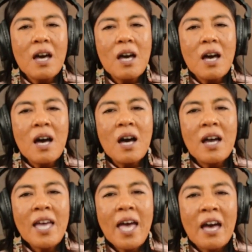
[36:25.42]

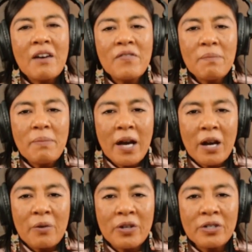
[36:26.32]
I have the
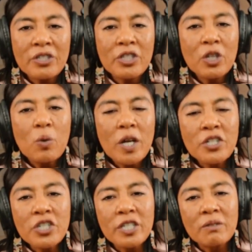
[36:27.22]
power to
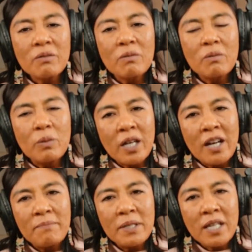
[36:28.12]
question what
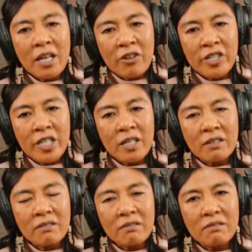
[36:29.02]
I've been
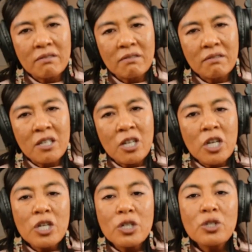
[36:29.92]
carrying,
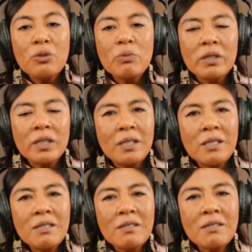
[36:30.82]
to
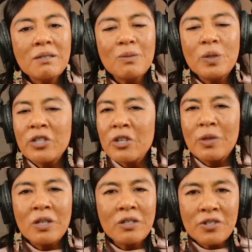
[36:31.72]
release what no
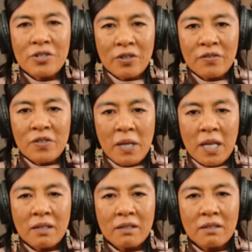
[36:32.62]
longer serves
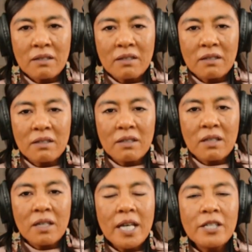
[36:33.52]
me,
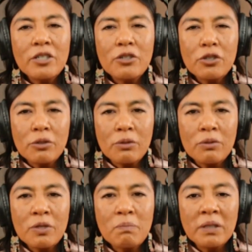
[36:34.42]
and to
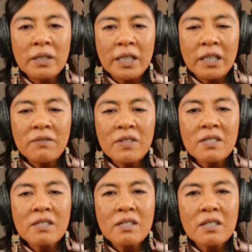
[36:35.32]
choose
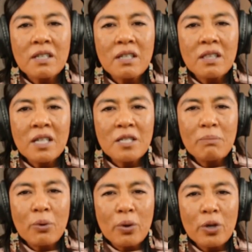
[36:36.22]
beliefs that
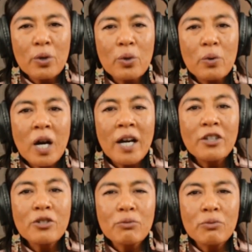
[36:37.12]
support who I
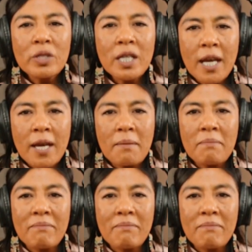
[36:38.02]
truly am.